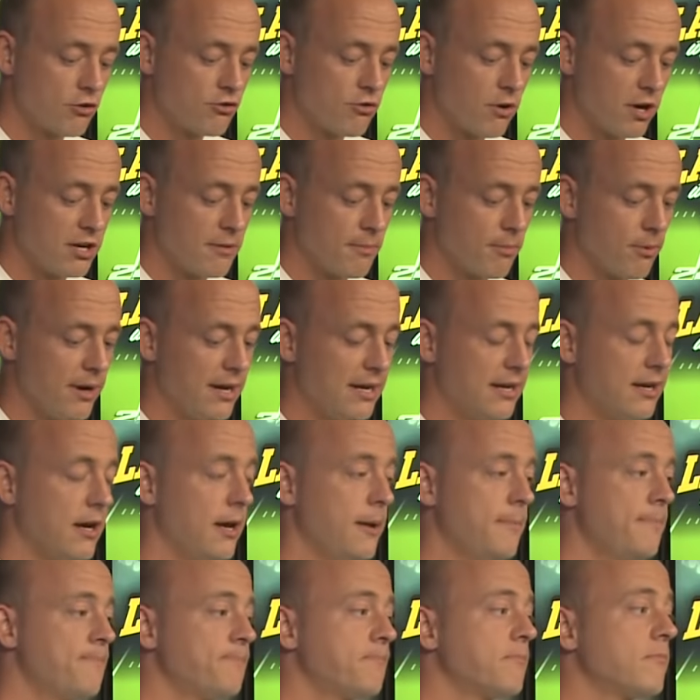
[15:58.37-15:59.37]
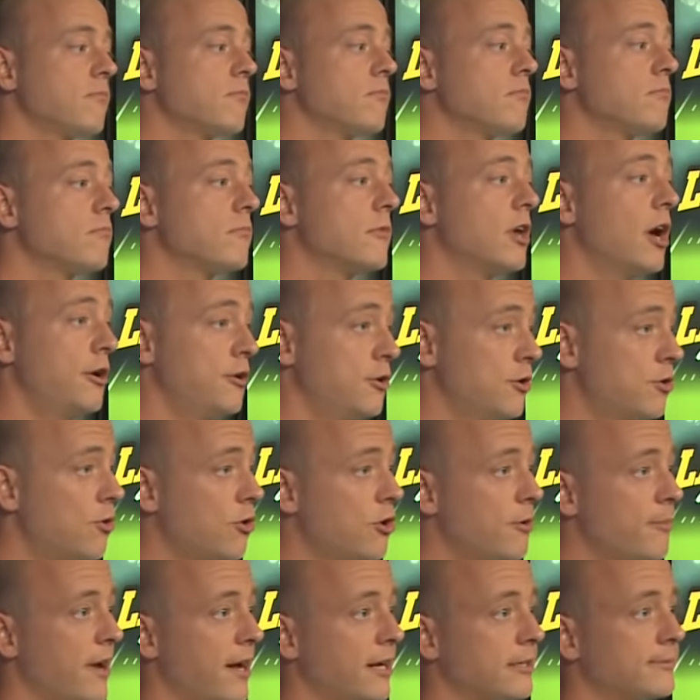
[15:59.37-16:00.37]
trying to break in a new
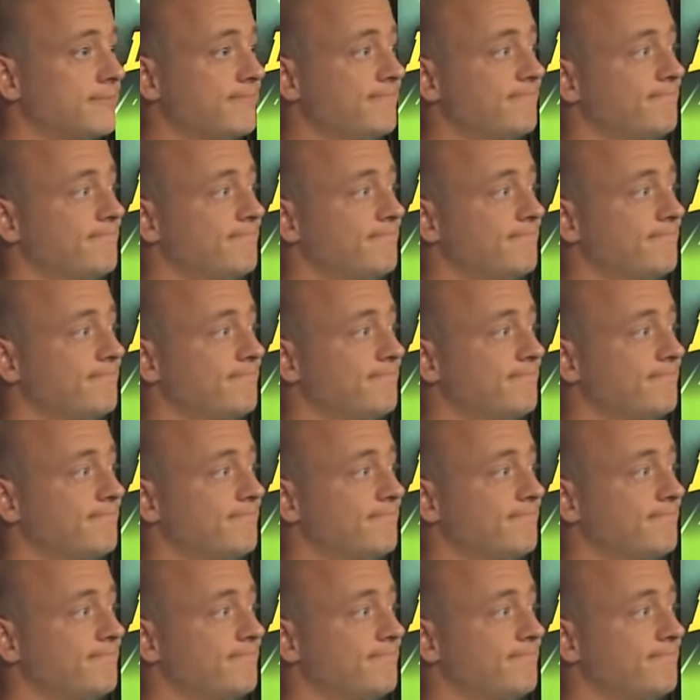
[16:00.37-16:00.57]
quarterback.